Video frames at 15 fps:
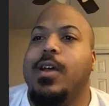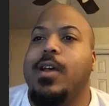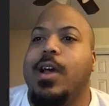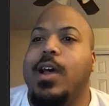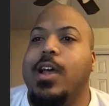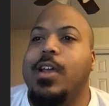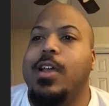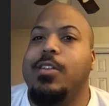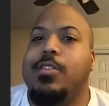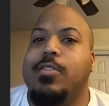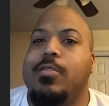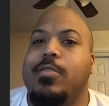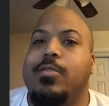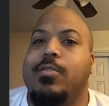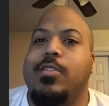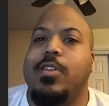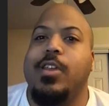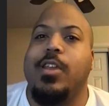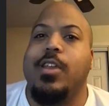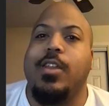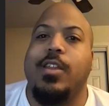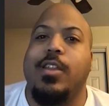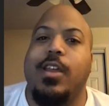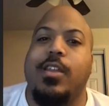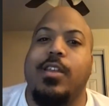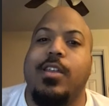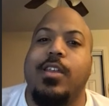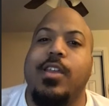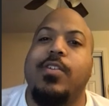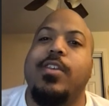I do think that
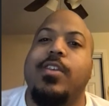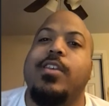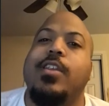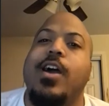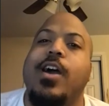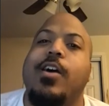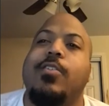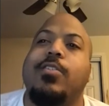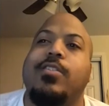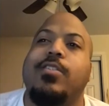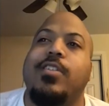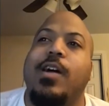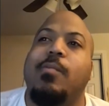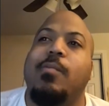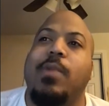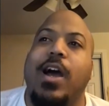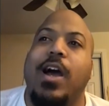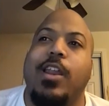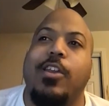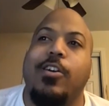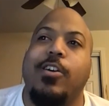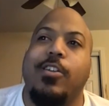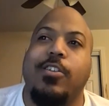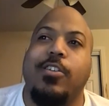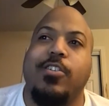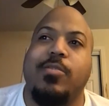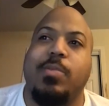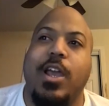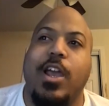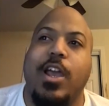even though somebody on
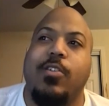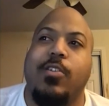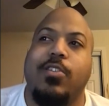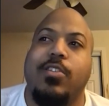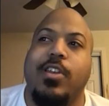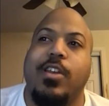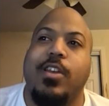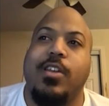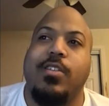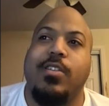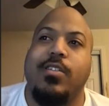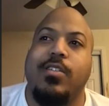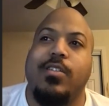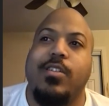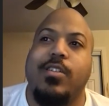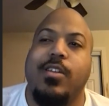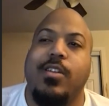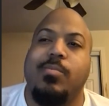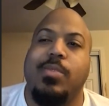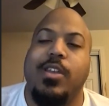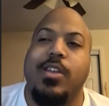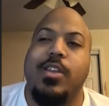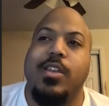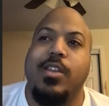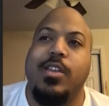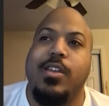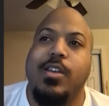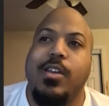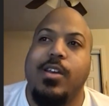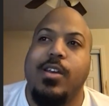this panel says it's going to
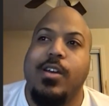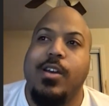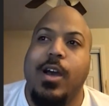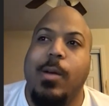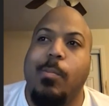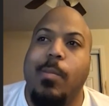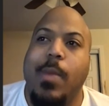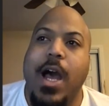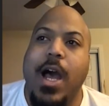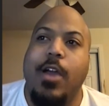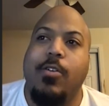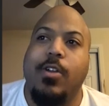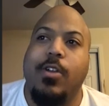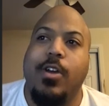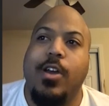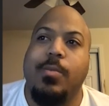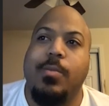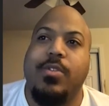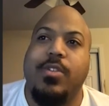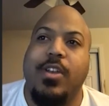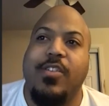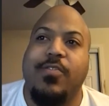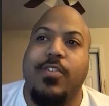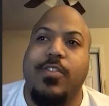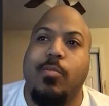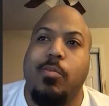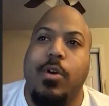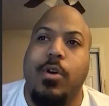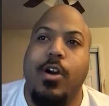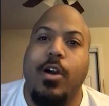be a mild upset
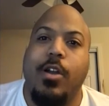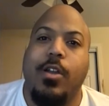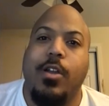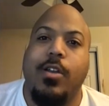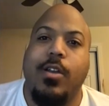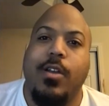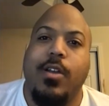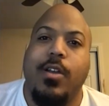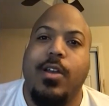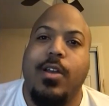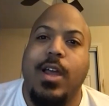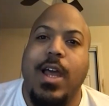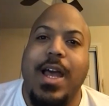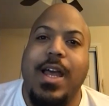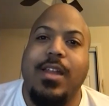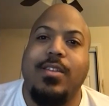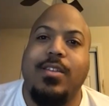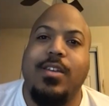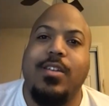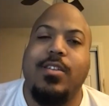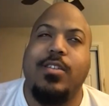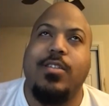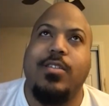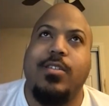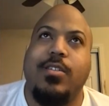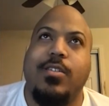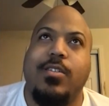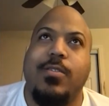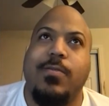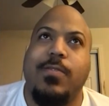for Park, I think that
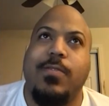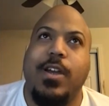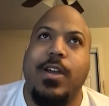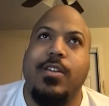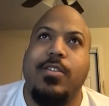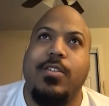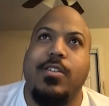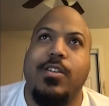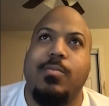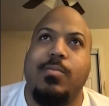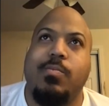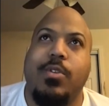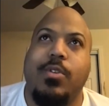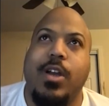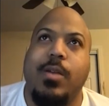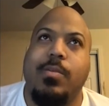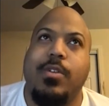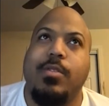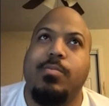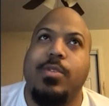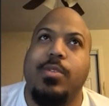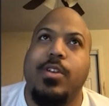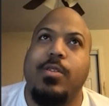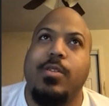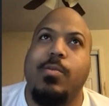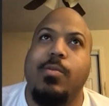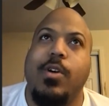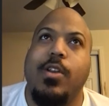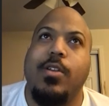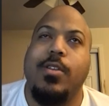this fight is going to probably be
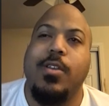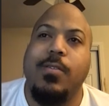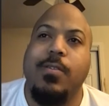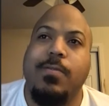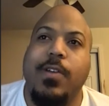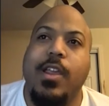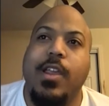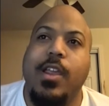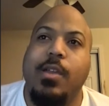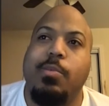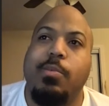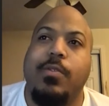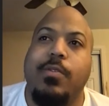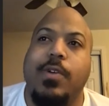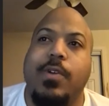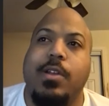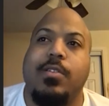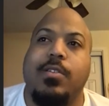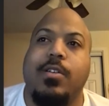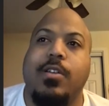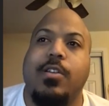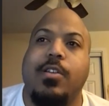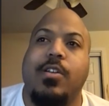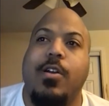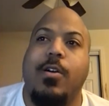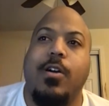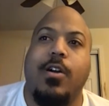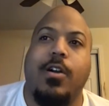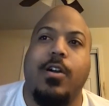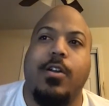one of the favorite fights on the
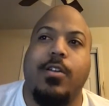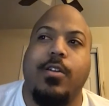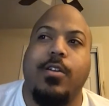card,